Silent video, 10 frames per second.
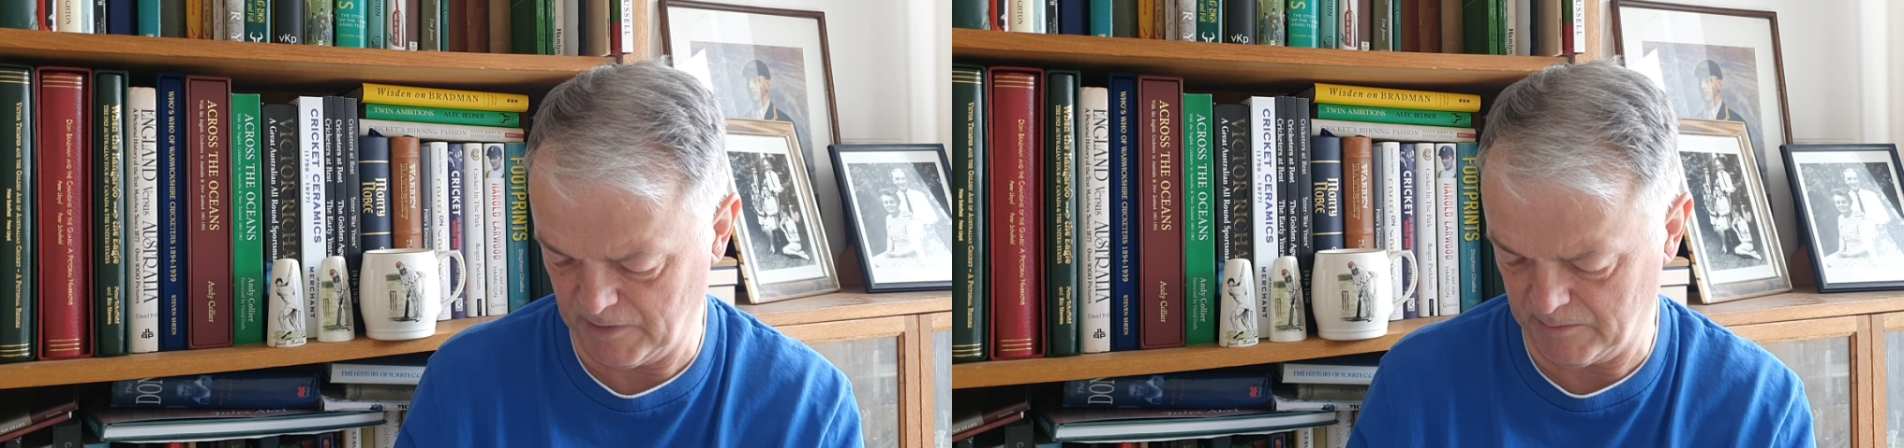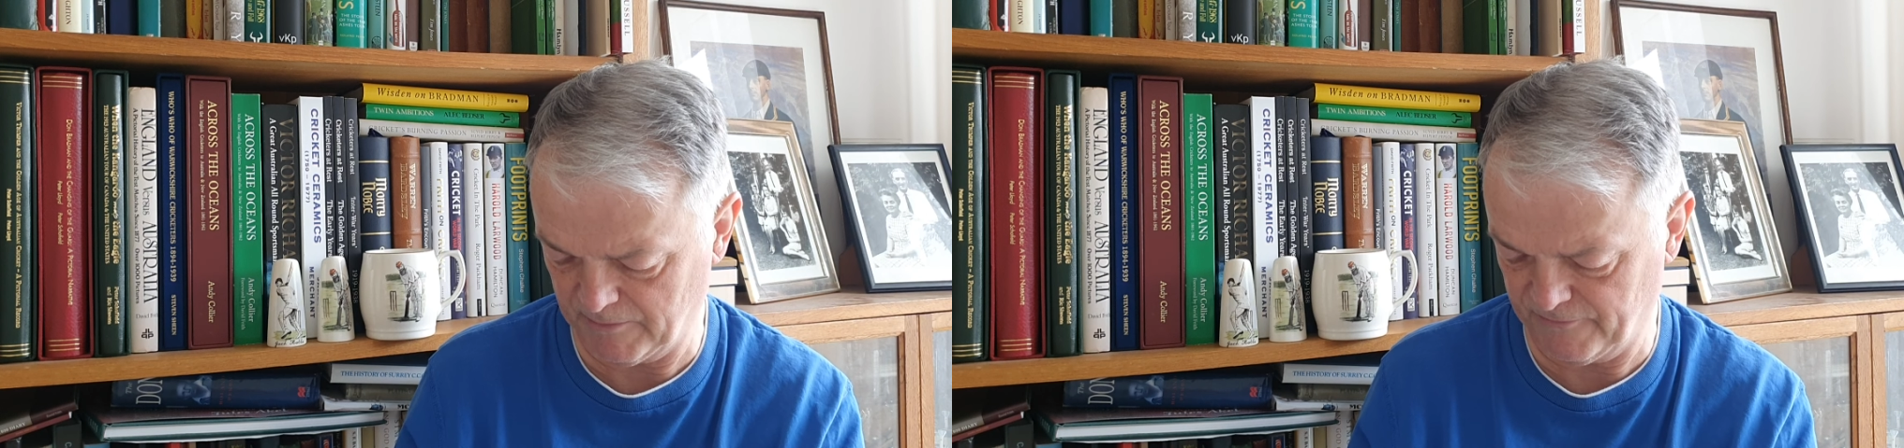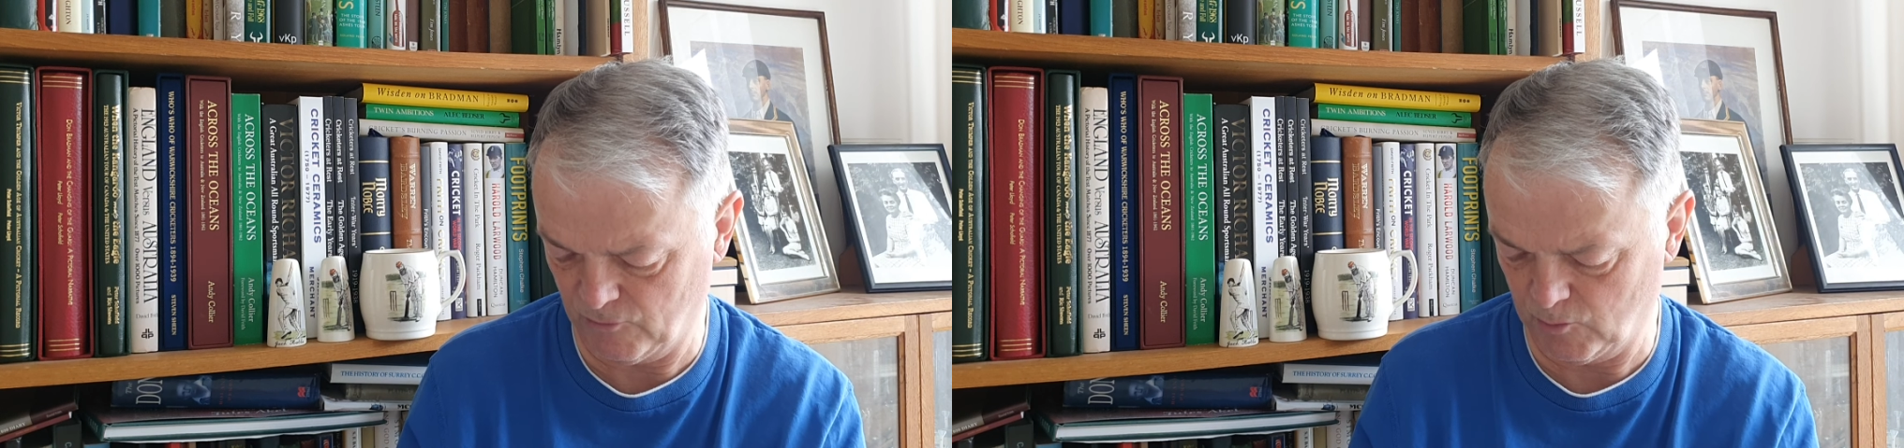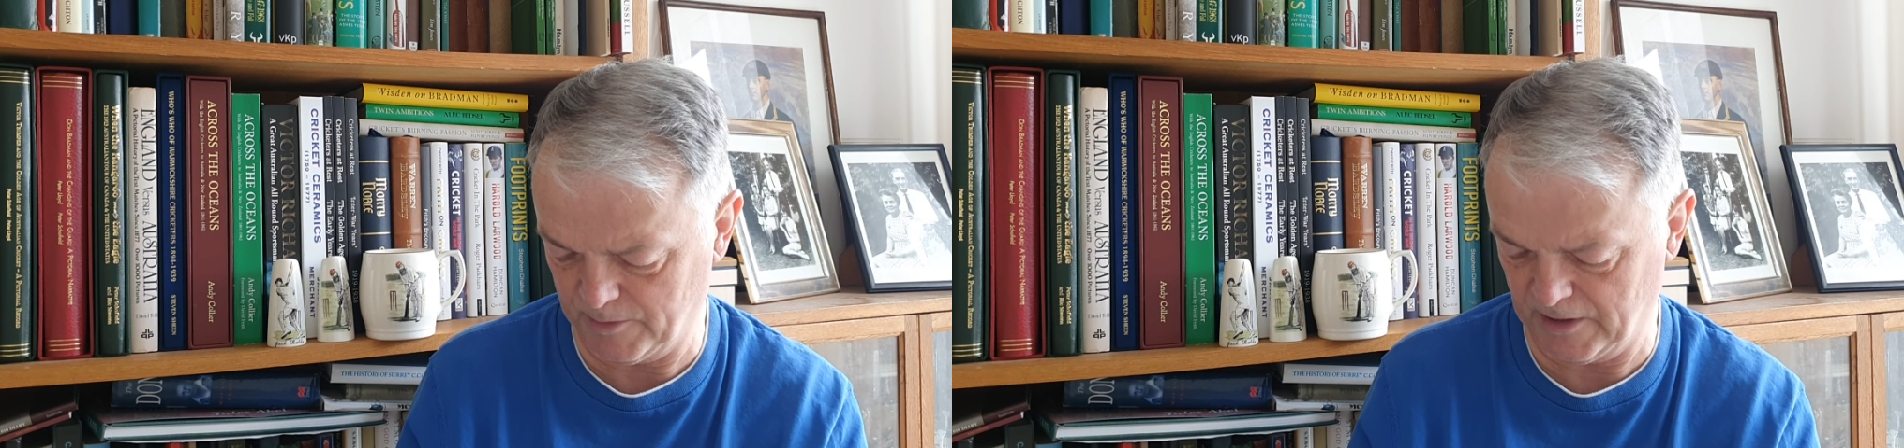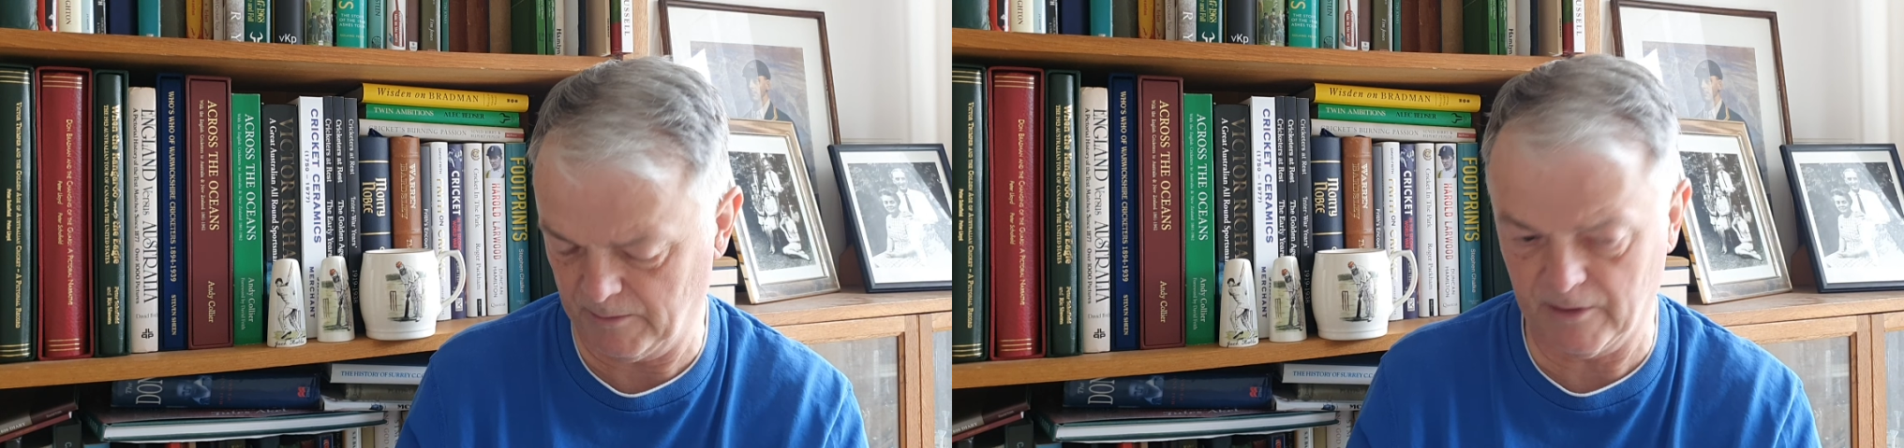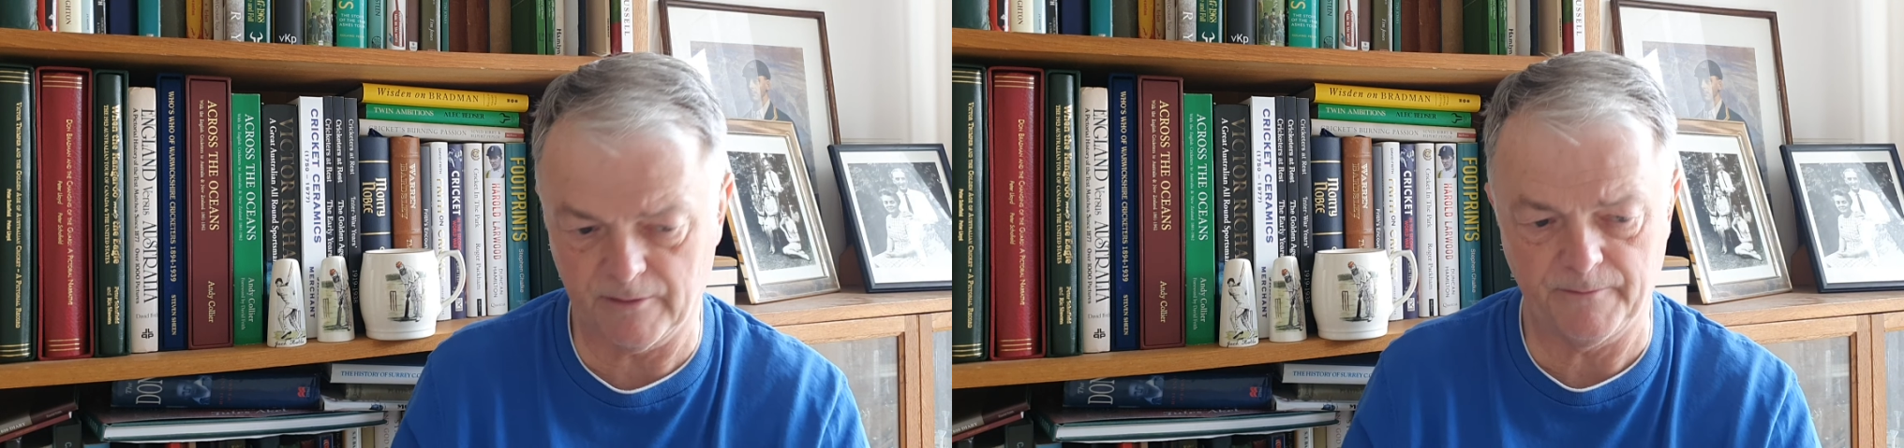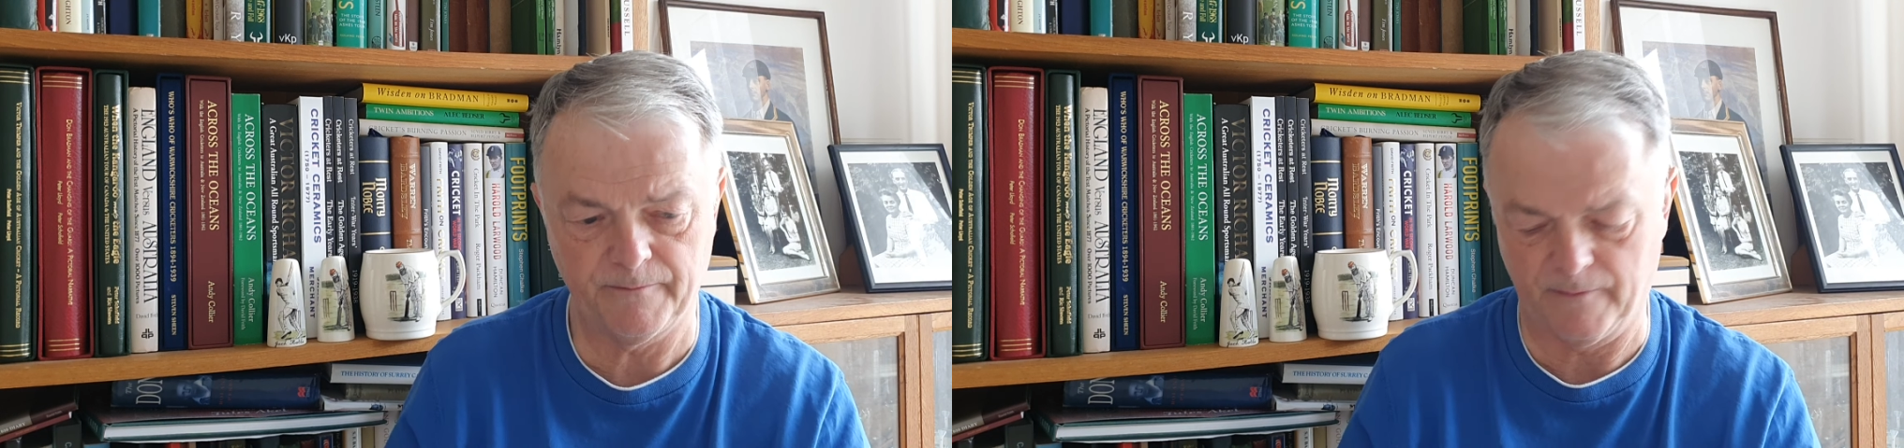them out before, but there we are.